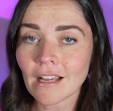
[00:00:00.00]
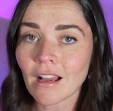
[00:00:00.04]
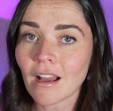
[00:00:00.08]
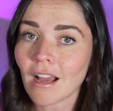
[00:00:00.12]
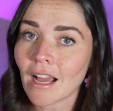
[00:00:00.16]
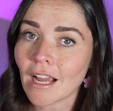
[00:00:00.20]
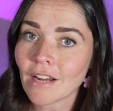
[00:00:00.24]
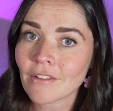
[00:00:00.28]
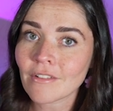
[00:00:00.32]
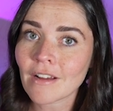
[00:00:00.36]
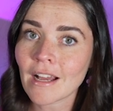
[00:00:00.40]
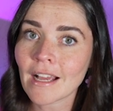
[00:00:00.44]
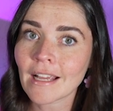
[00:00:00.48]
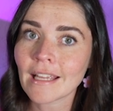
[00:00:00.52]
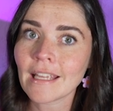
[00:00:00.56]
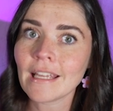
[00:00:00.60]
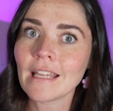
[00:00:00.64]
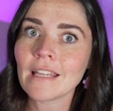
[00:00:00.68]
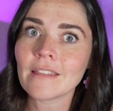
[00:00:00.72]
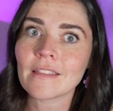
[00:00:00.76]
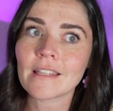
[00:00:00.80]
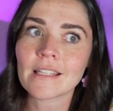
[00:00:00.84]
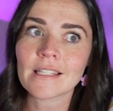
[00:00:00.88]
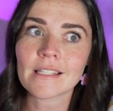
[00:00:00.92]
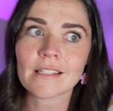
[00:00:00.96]
hierarchy
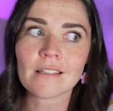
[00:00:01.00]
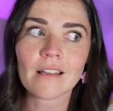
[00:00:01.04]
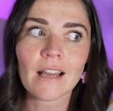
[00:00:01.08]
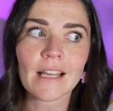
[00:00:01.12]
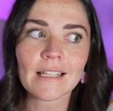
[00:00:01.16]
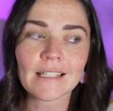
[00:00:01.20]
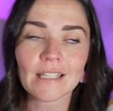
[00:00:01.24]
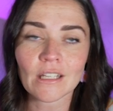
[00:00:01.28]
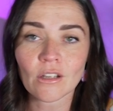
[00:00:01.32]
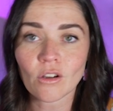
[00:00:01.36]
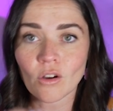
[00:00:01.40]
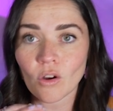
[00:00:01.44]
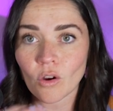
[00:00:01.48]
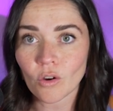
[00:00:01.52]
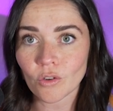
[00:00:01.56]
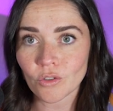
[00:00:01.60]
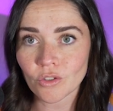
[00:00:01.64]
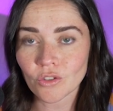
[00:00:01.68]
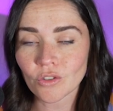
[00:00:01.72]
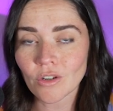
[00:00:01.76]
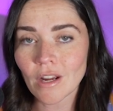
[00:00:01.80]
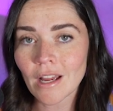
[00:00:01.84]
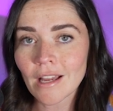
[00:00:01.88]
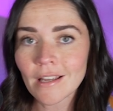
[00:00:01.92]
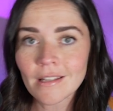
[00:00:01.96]
and this sizing
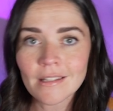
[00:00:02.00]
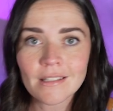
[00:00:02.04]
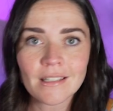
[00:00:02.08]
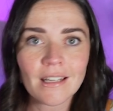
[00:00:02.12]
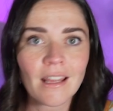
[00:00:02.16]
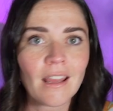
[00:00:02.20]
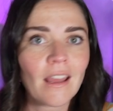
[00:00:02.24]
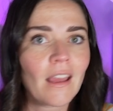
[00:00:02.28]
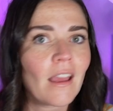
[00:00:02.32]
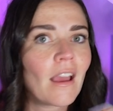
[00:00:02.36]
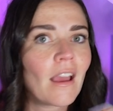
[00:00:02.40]
contrast,